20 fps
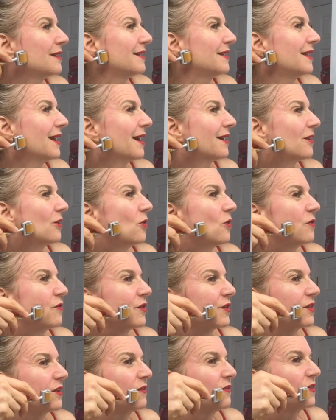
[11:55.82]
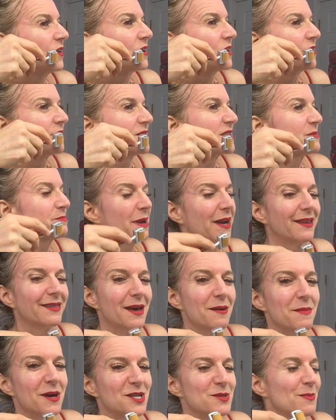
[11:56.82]
get over the fear of spending
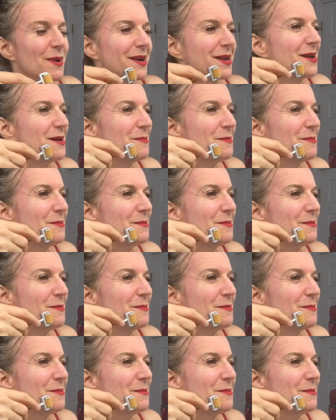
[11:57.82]
that much money